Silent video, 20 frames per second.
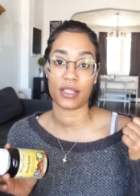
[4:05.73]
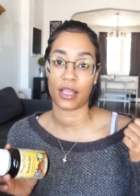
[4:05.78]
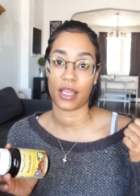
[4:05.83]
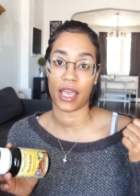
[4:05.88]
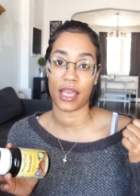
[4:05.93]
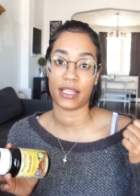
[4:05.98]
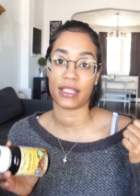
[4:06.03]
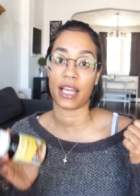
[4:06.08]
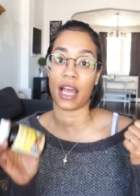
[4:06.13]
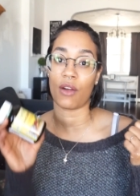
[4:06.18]
in
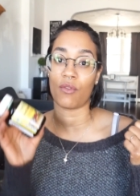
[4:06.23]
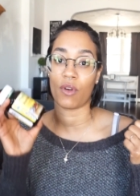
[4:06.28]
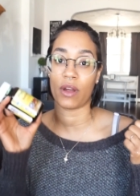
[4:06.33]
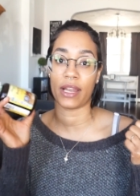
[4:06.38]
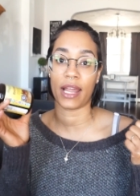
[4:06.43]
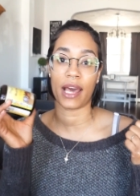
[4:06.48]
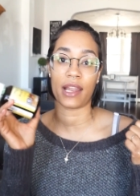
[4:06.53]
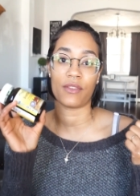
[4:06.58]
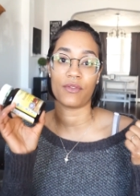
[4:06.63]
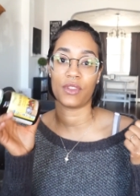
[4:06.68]
case I run
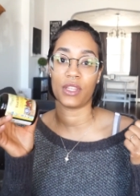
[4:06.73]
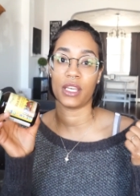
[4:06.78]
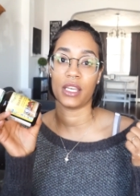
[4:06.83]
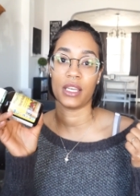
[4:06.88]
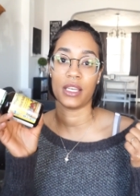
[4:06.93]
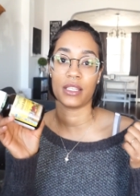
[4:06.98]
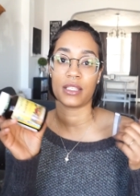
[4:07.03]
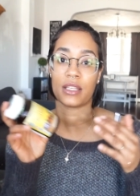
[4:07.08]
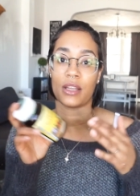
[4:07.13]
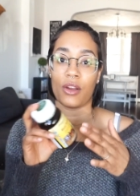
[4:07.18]
out of
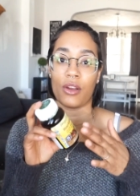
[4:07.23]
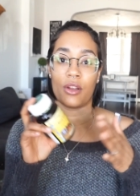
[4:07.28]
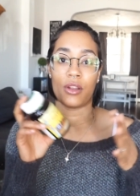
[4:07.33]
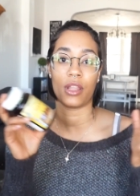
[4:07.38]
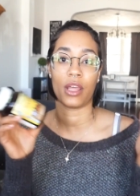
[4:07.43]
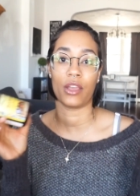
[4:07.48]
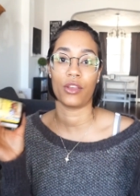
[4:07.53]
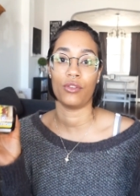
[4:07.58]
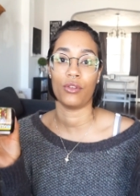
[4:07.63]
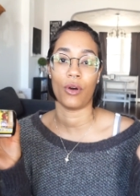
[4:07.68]
these, or,
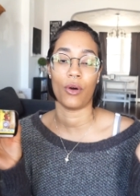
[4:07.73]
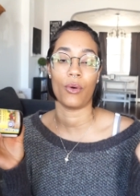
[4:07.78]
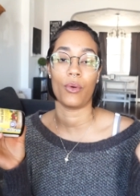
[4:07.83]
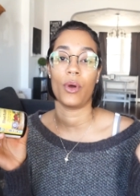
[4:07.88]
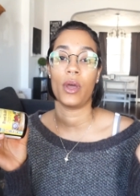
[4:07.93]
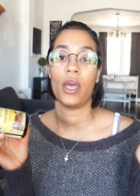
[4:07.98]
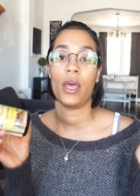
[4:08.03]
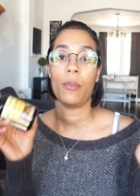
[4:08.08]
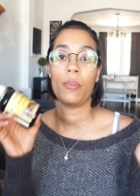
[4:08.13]
like, you know,